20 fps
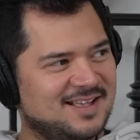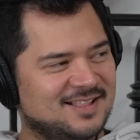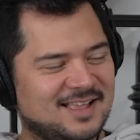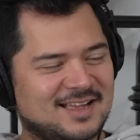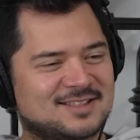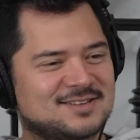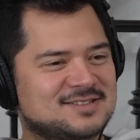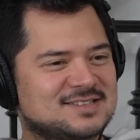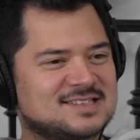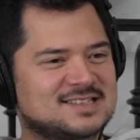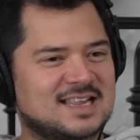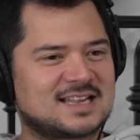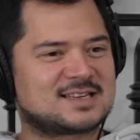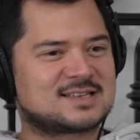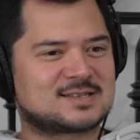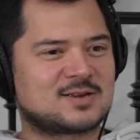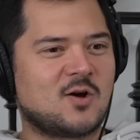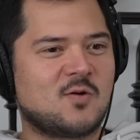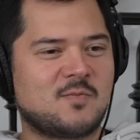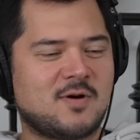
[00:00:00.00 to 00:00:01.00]
Like there's just like
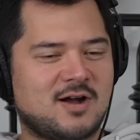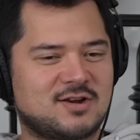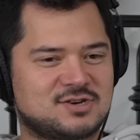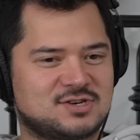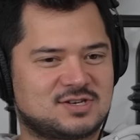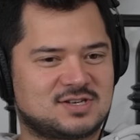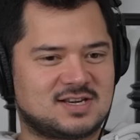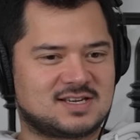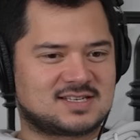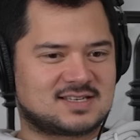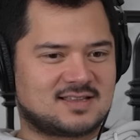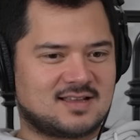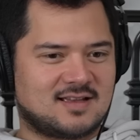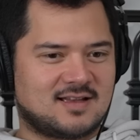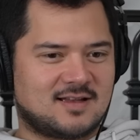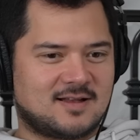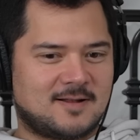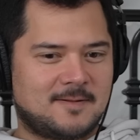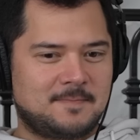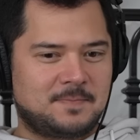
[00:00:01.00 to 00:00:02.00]
so much just
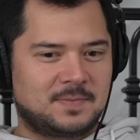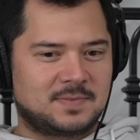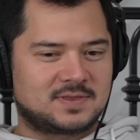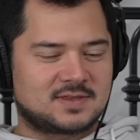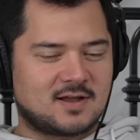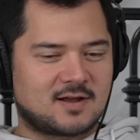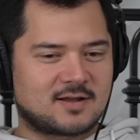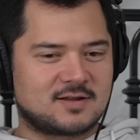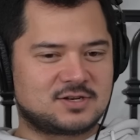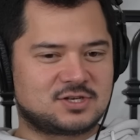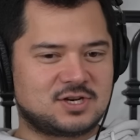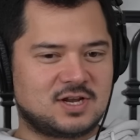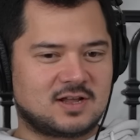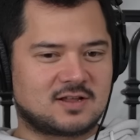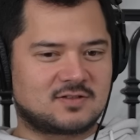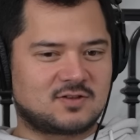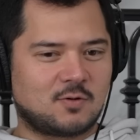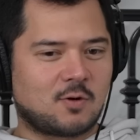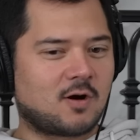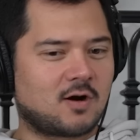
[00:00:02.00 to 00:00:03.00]
uh, tongue in
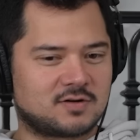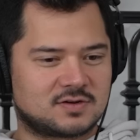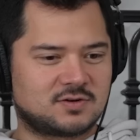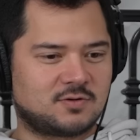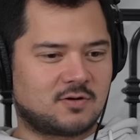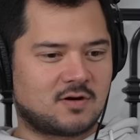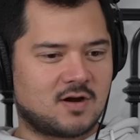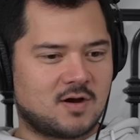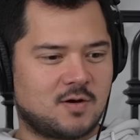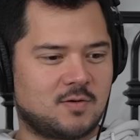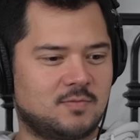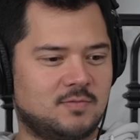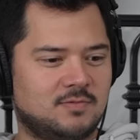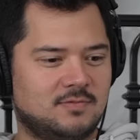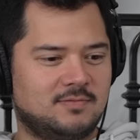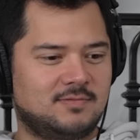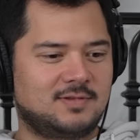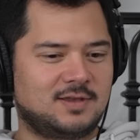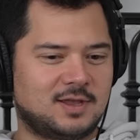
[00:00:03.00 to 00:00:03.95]
cheek to our to our own.